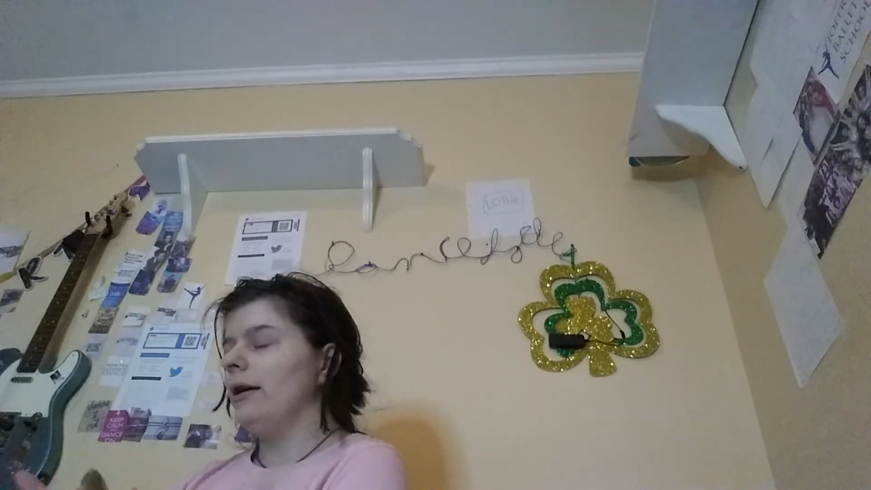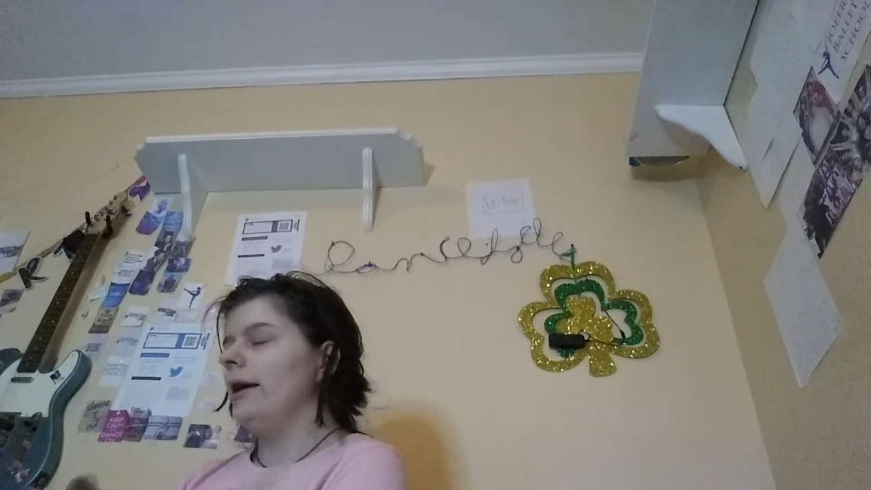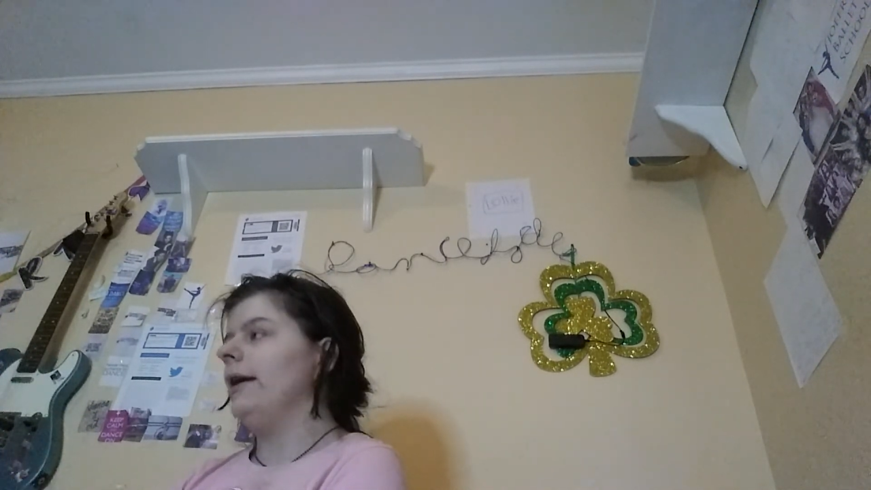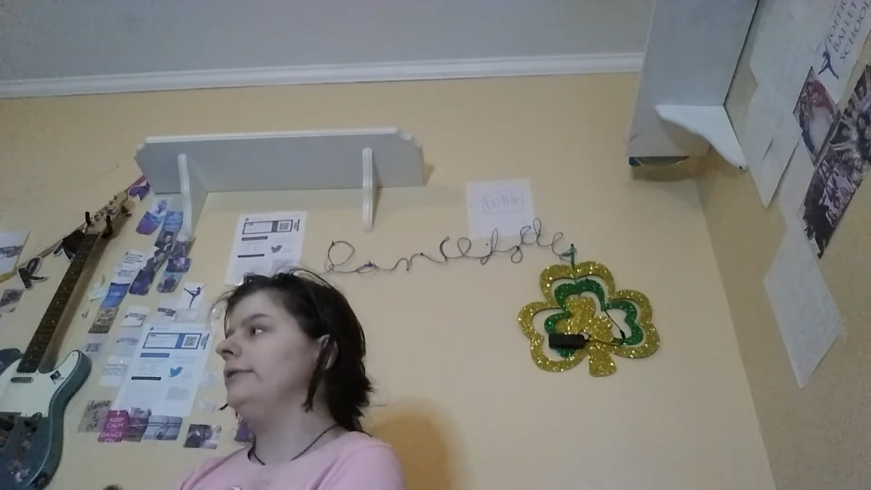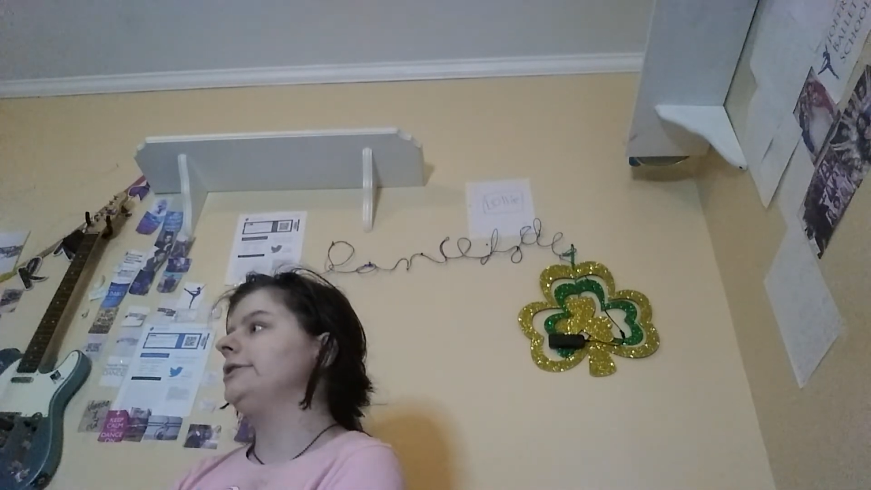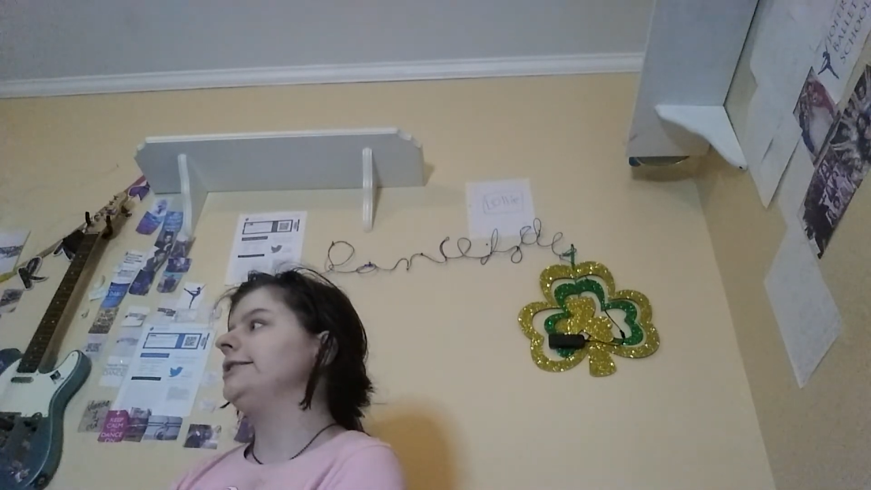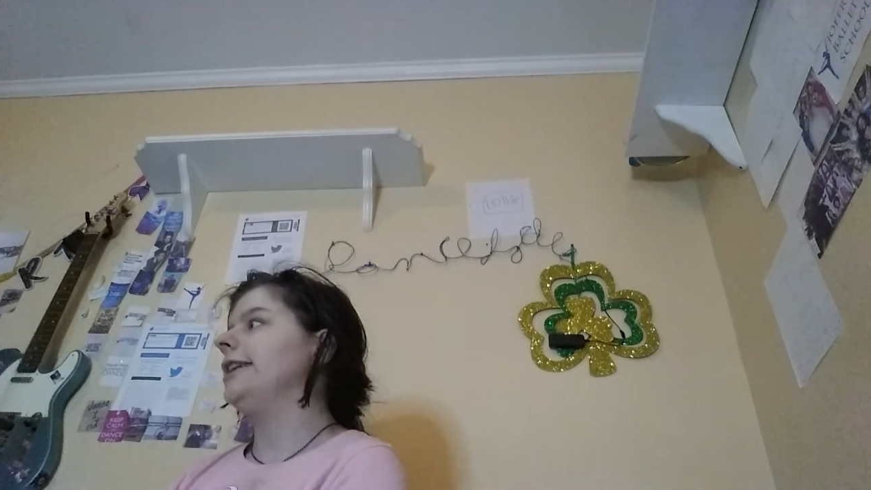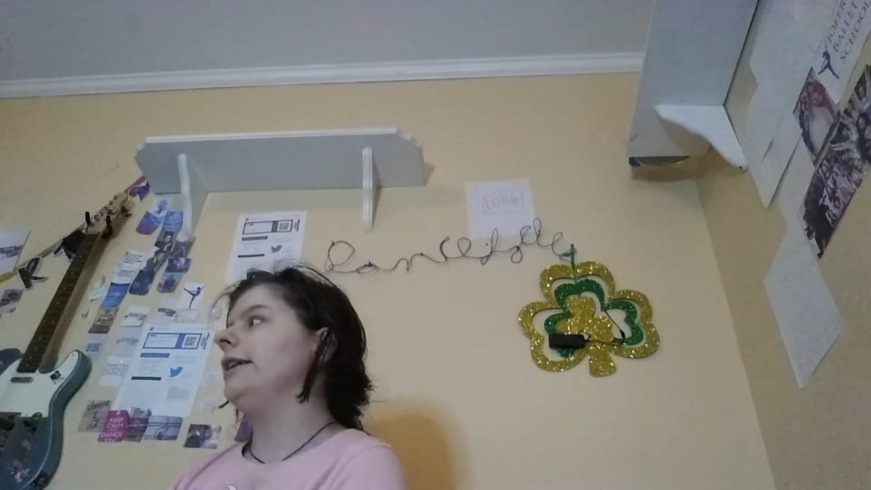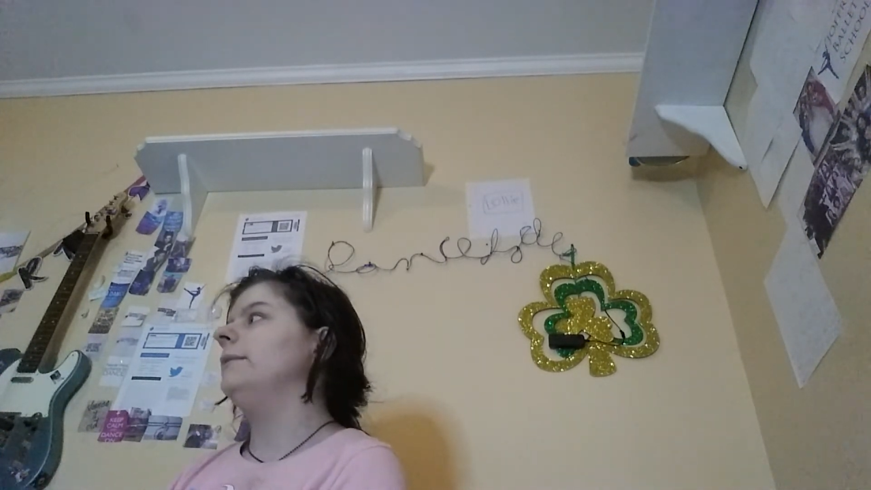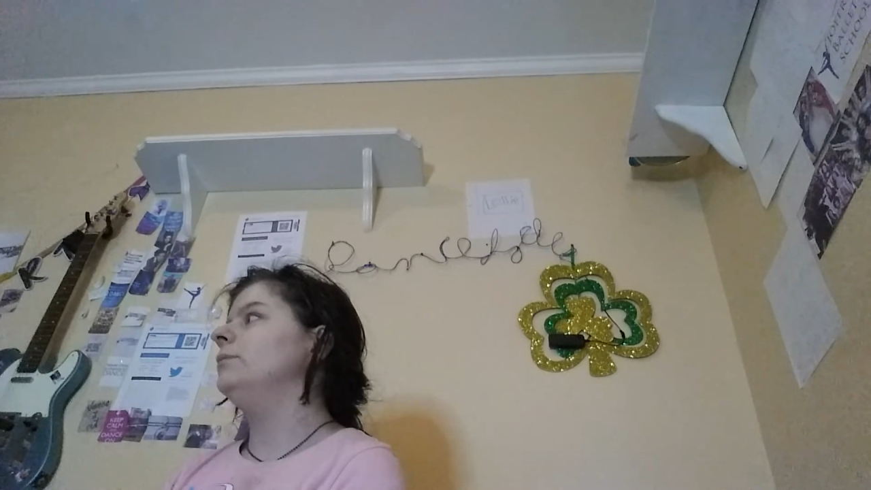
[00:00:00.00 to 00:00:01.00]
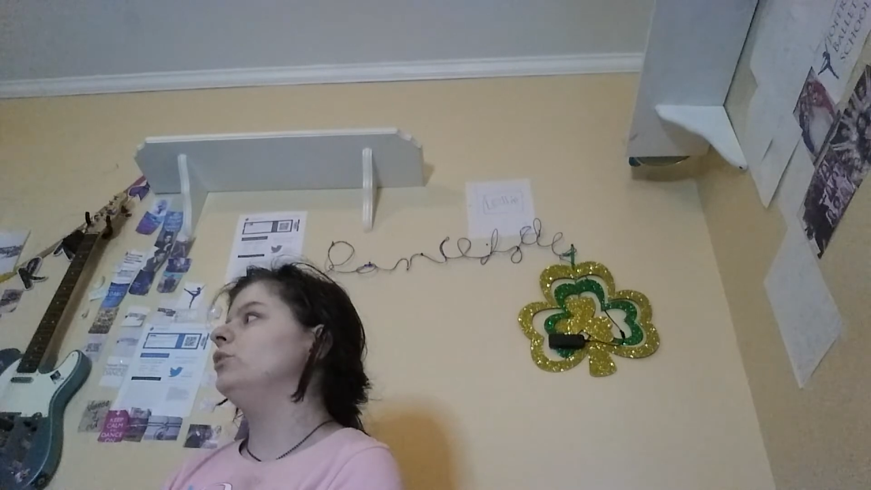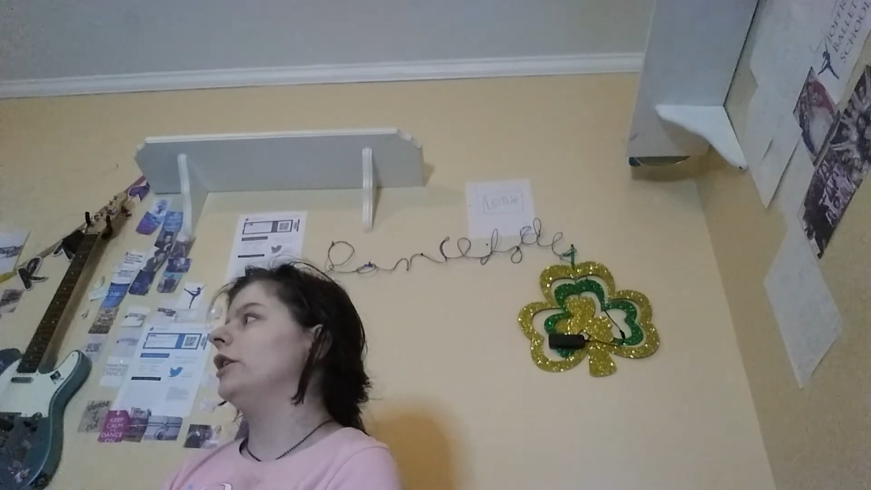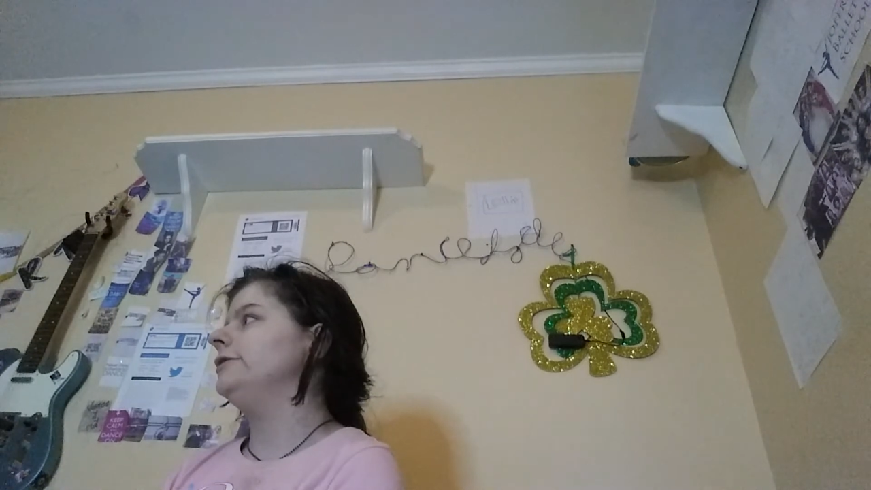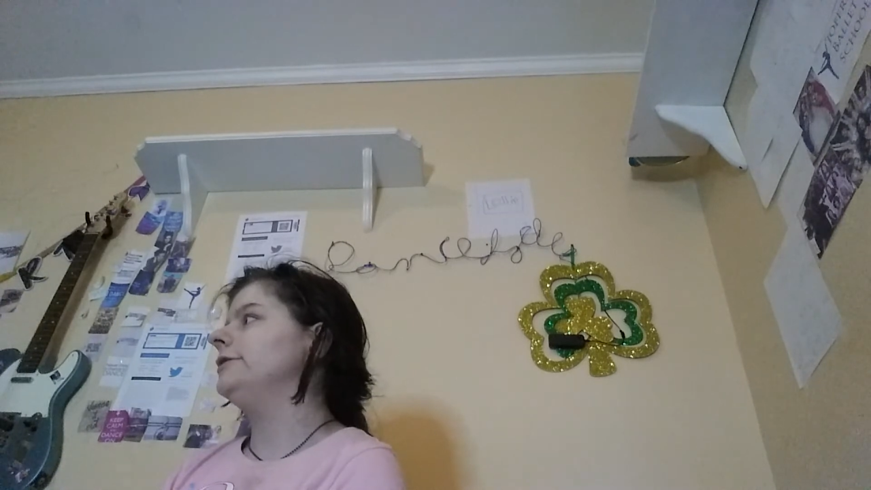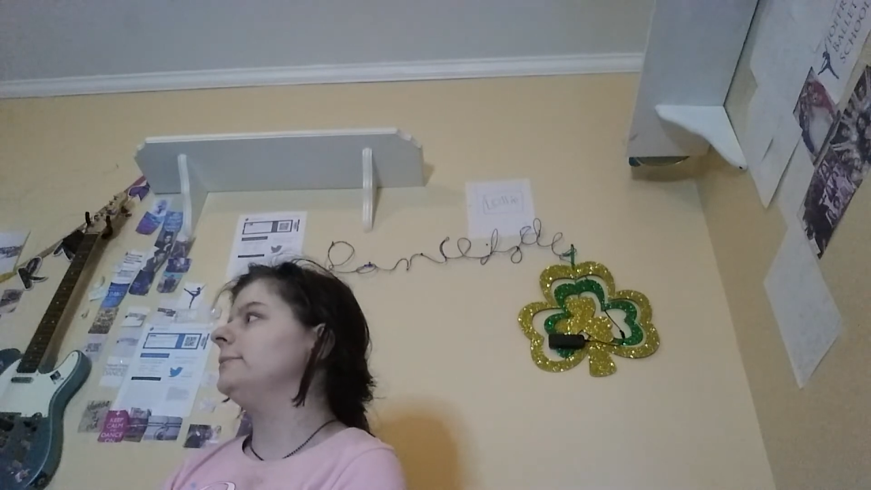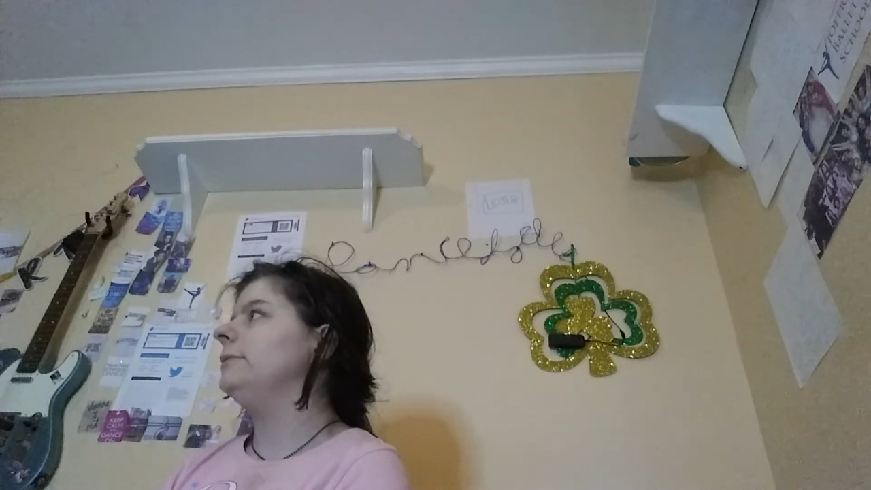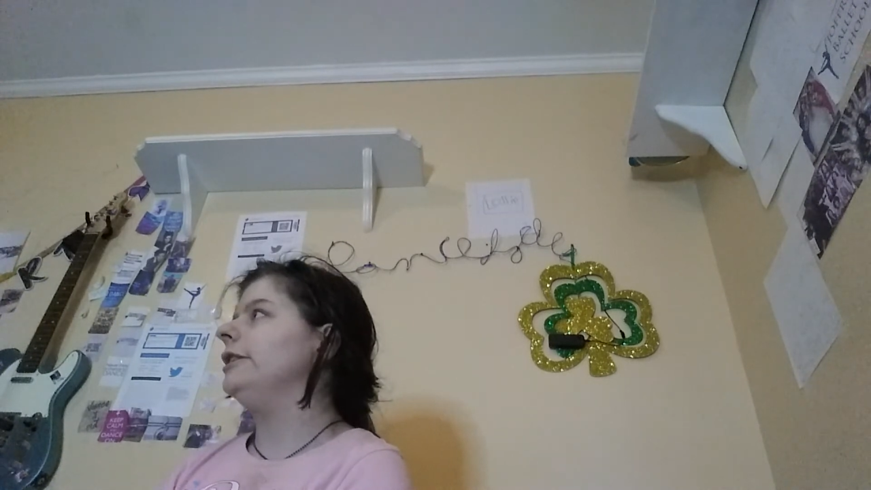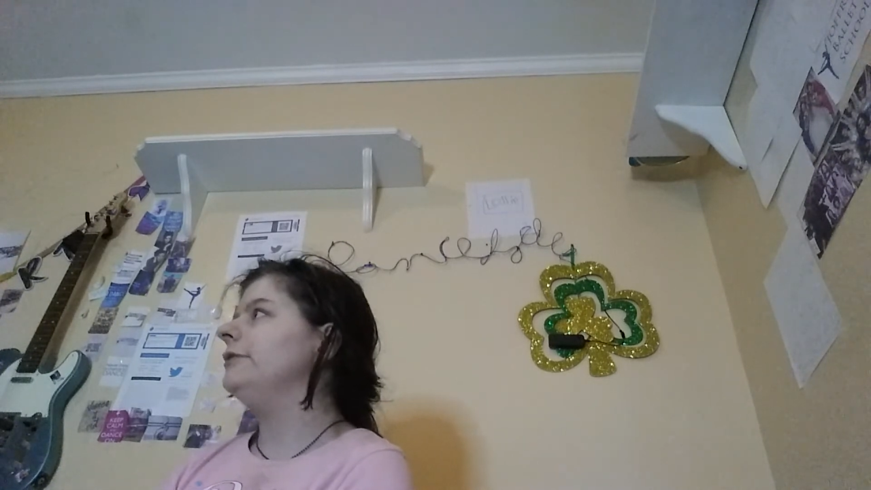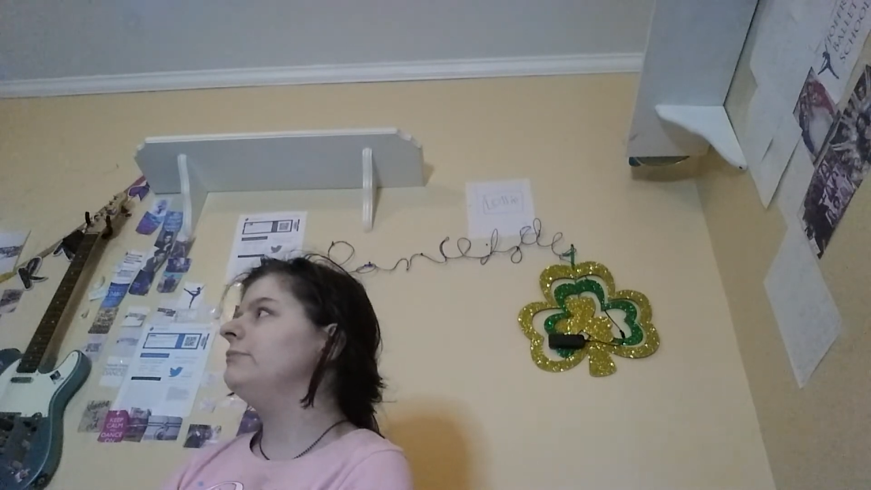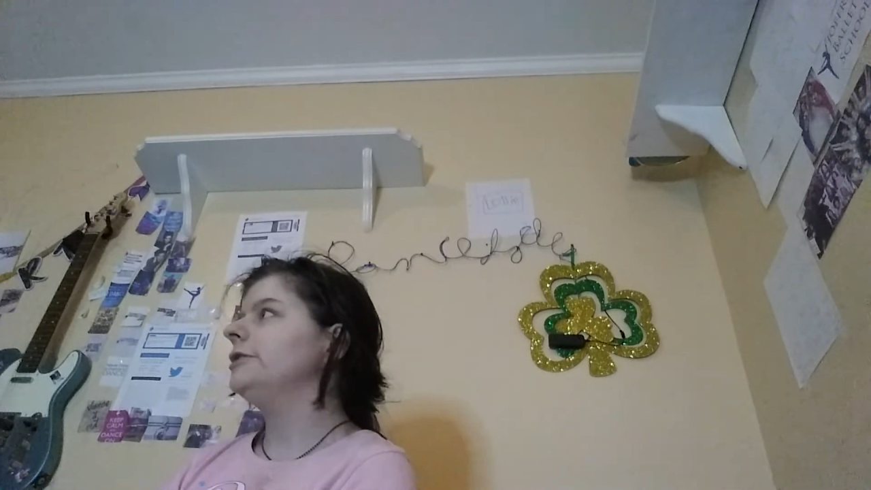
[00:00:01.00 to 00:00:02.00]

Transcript: and Sam wants me.